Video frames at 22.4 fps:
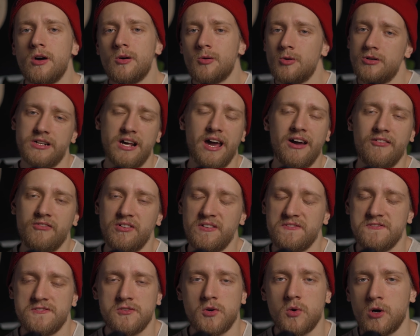or didn't have
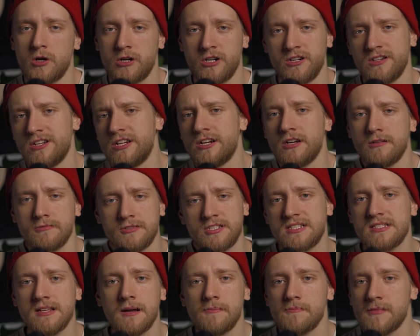enough torque or,
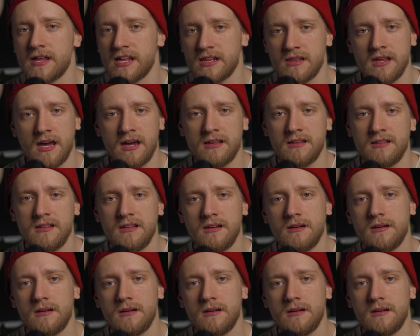just something like that.